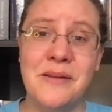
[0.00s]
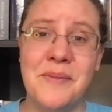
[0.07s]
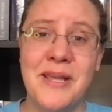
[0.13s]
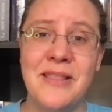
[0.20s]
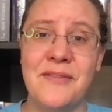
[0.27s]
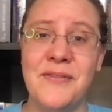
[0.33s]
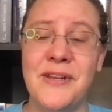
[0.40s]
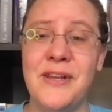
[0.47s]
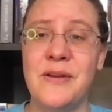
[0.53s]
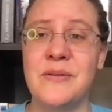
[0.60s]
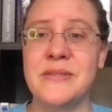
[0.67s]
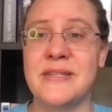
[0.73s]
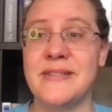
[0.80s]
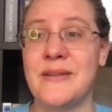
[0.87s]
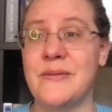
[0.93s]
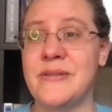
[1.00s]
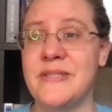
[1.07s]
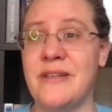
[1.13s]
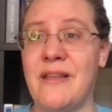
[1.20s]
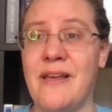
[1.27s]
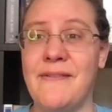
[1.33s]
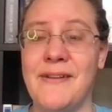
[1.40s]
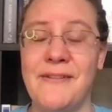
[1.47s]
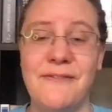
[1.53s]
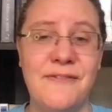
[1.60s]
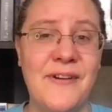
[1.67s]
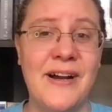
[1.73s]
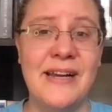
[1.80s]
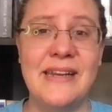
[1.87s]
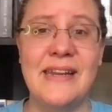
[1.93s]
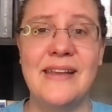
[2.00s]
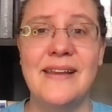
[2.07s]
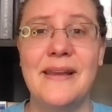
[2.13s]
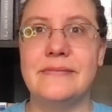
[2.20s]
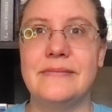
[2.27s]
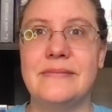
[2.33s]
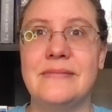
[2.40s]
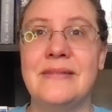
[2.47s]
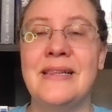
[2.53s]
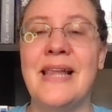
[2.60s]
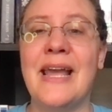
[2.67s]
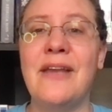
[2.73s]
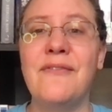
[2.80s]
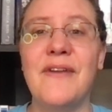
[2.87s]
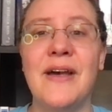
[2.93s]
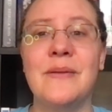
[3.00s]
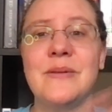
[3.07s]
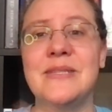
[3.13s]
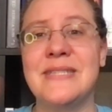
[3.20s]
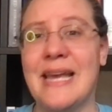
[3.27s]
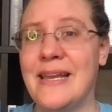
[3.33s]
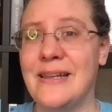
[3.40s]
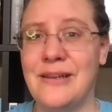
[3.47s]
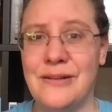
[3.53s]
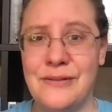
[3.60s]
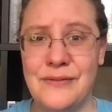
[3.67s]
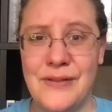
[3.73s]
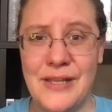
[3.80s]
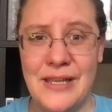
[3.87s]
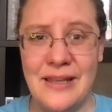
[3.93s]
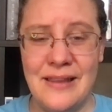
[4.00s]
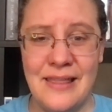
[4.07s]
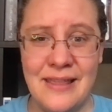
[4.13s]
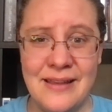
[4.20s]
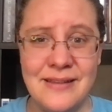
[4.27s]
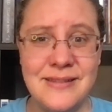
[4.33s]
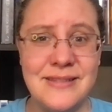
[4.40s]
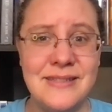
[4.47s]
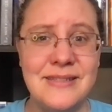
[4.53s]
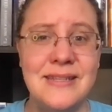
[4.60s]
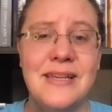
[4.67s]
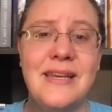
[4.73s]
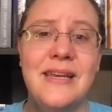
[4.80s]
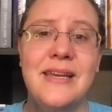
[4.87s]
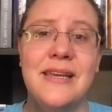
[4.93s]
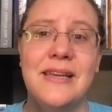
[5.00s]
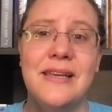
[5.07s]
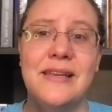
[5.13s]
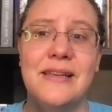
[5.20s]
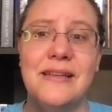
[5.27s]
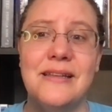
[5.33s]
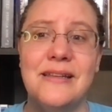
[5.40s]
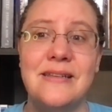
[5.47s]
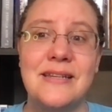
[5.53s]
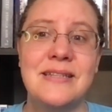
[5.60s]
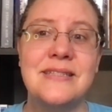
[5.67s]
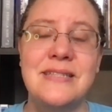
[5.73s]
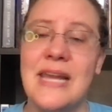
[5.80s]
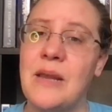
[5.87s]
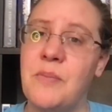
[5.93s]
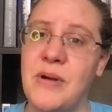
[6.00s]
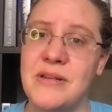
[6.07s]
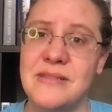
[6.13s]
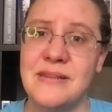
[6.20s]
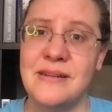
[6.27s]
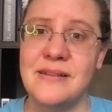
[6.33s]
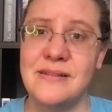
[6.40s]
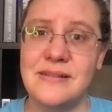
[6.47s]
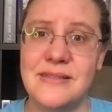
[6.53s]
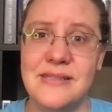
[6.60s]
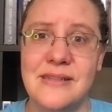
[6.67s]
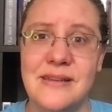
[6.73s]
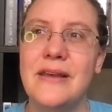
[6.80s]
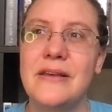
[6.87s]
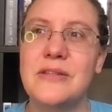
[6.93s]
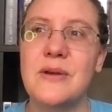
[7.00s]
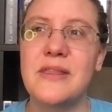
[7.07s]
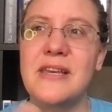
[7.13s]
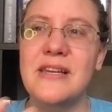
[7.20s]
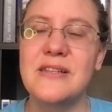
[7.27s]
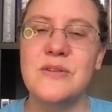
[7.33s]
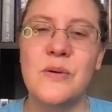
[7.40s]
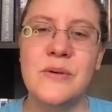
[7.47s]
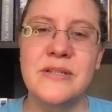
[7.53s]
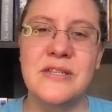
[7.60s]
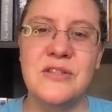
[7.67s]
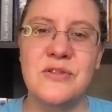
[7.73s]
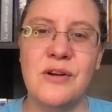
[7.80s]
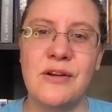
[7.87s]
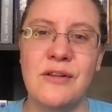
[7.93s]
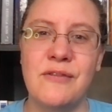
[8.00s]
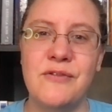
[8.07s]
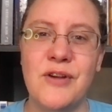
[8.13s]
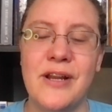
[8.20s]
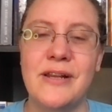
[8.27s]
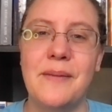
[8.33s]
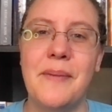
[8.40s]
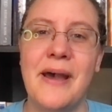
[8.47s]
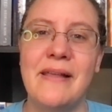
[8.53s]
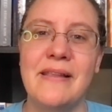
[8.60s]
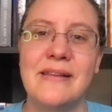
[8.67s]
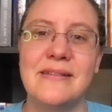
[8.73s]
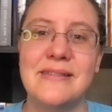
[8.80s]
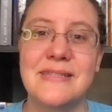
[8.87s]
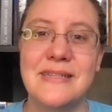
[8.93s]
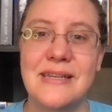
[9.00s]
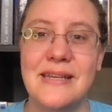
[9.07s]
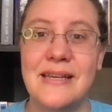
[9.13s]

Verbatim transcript: to make the videos because I was still having fun, life outside of this does take precedence. So I think it's always a struggle of trying to balance